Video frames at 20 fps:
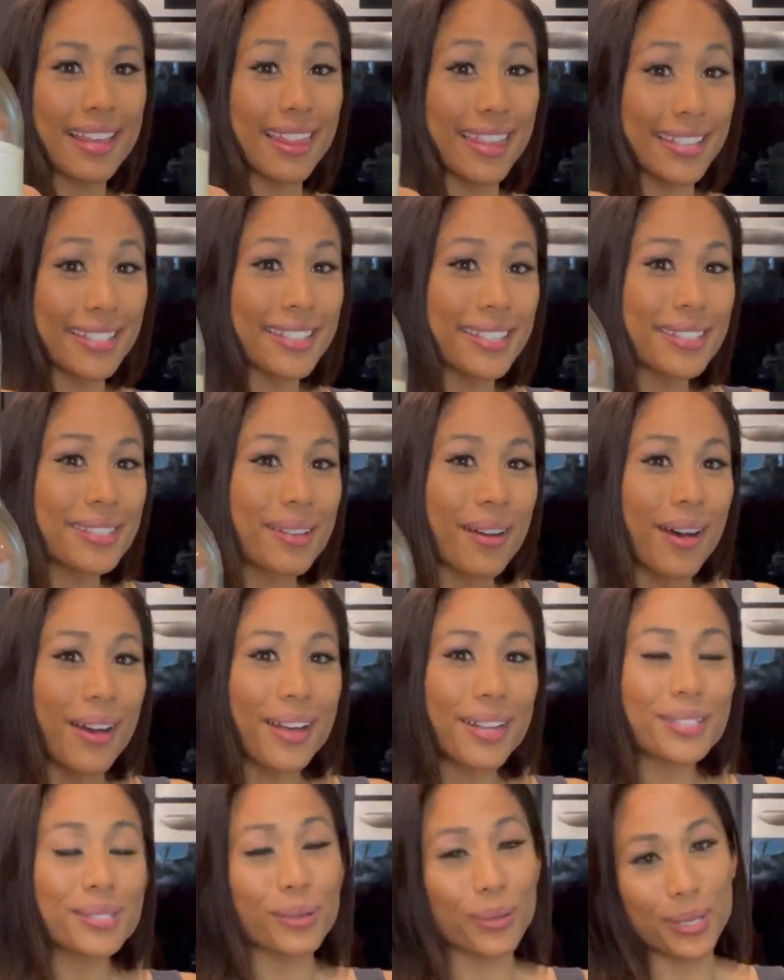This is
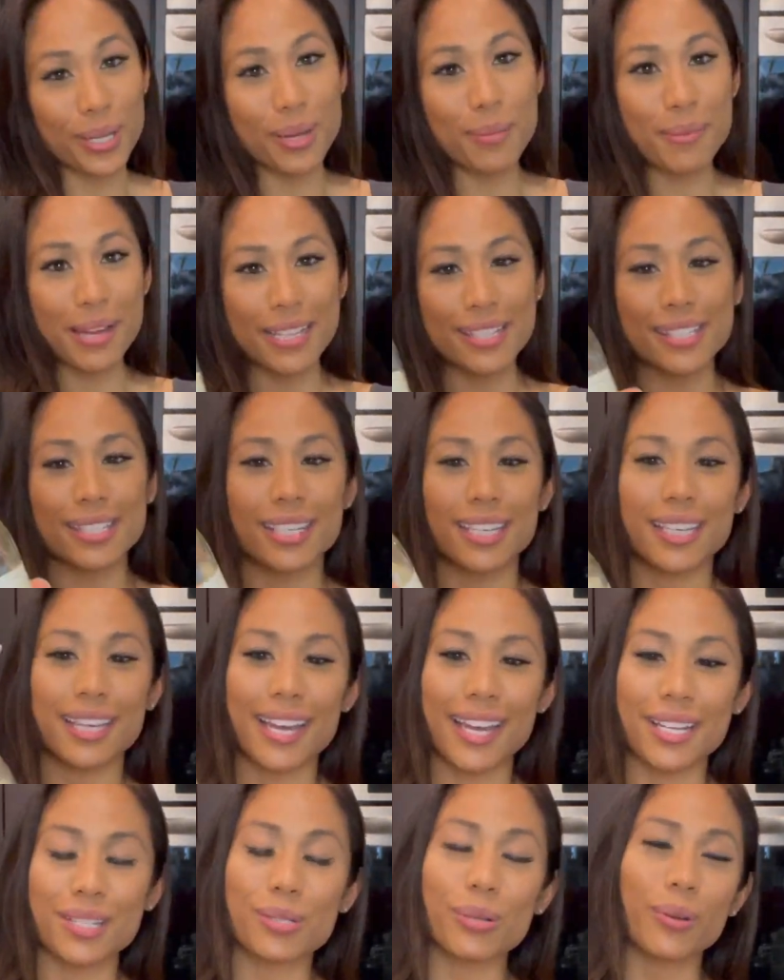called
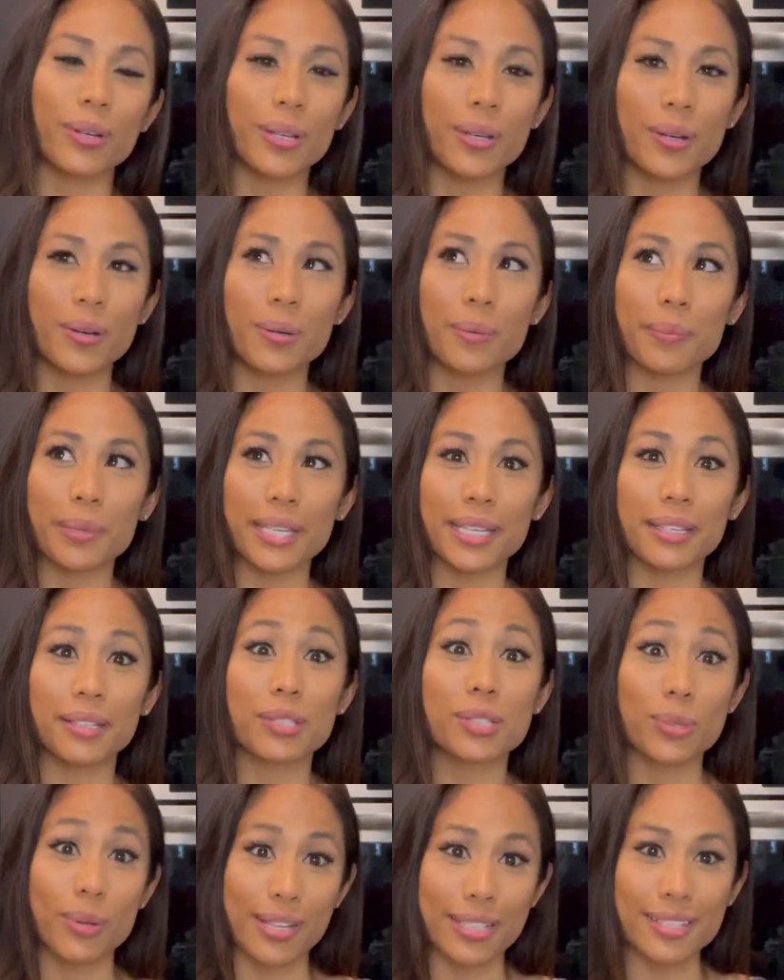toyo-mansi, and toyo
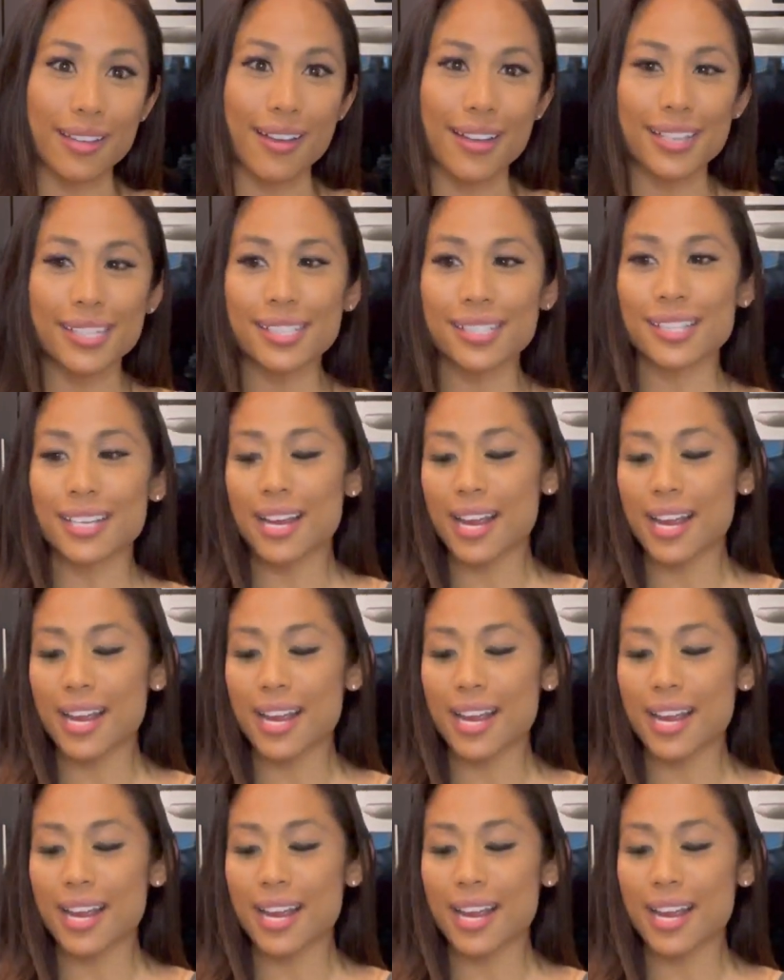means soy sauce.